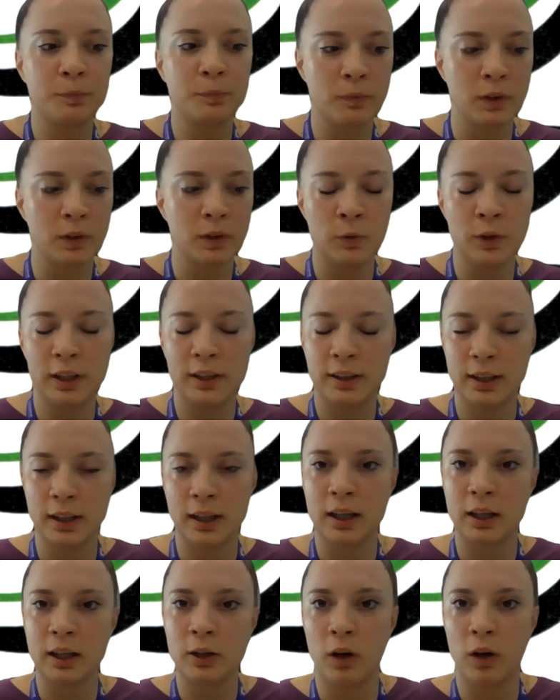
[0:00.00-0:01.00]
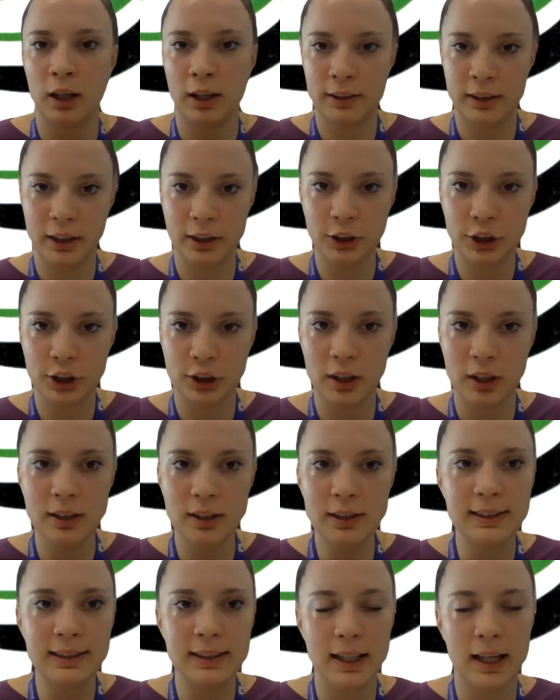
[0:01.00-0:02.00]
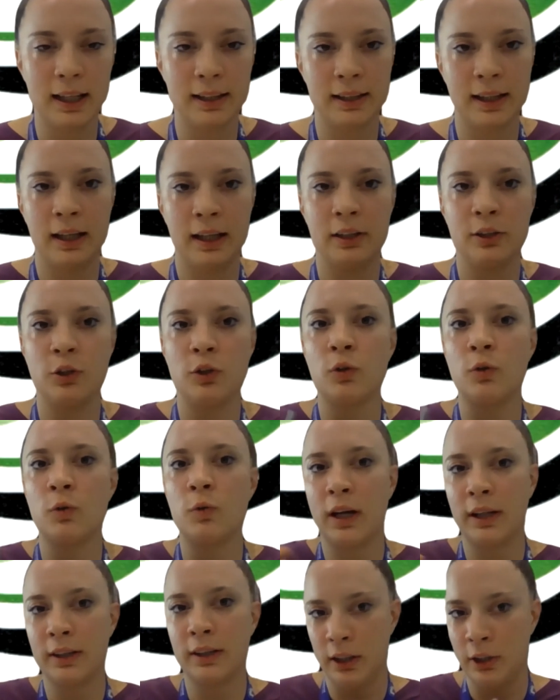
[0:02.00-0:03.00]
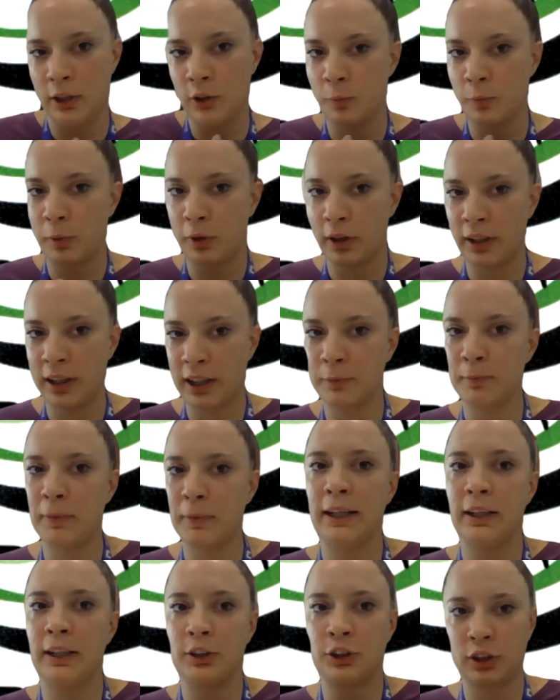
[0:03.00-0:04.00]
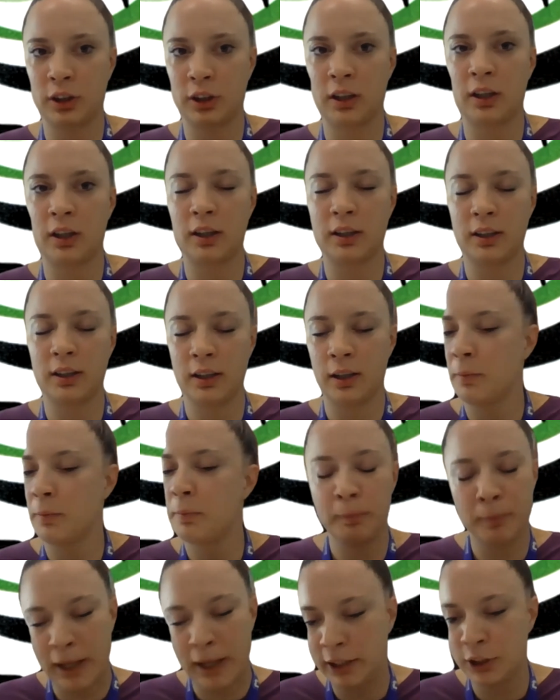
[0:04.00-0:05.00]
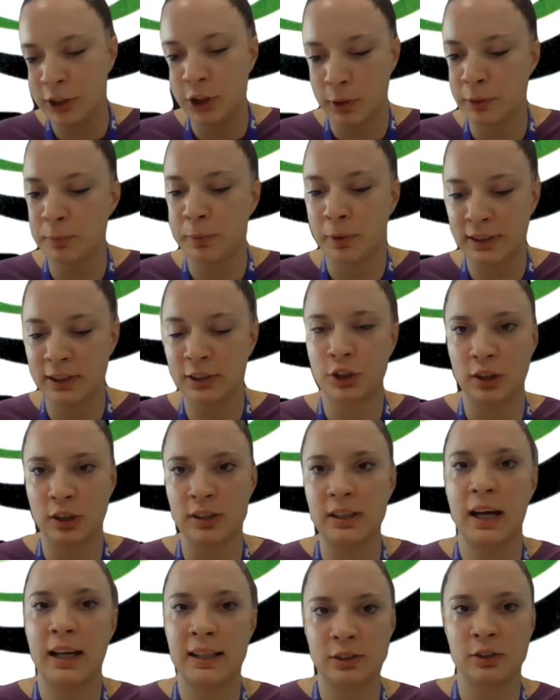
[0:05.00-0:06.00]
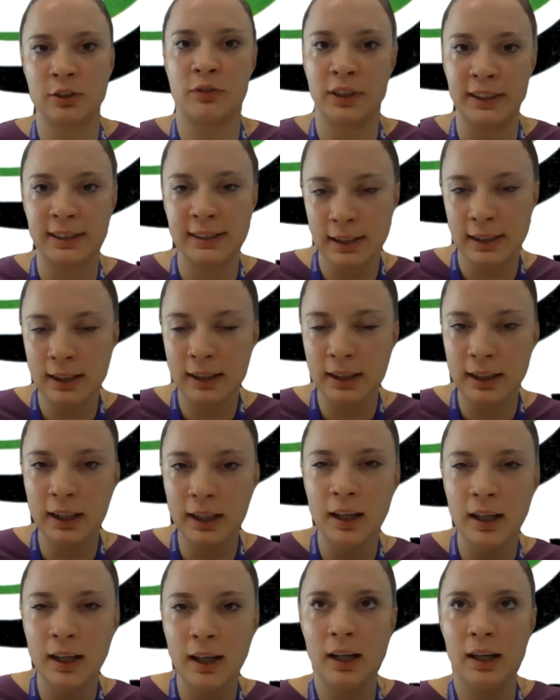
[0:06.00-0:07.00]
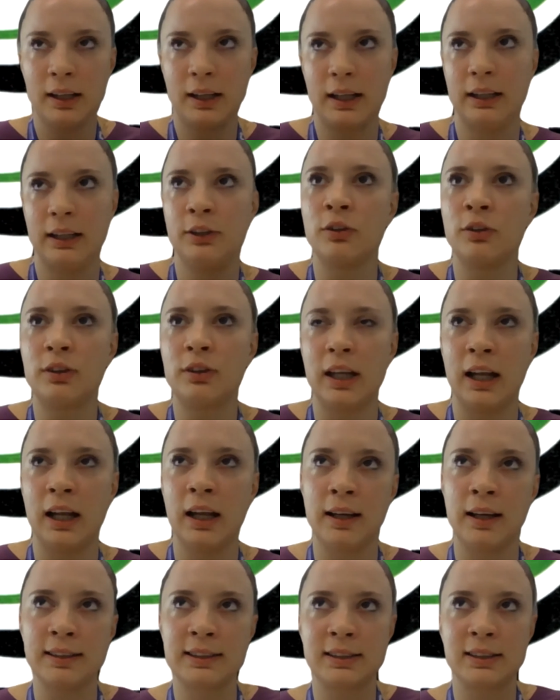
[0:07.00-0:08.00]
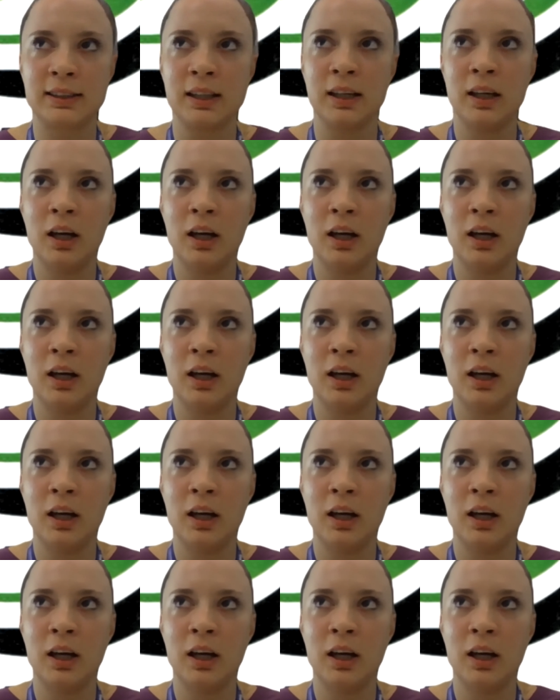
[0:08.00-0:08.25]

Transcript: with quality assurance, and then you went into product management position as of recently. Can you tell us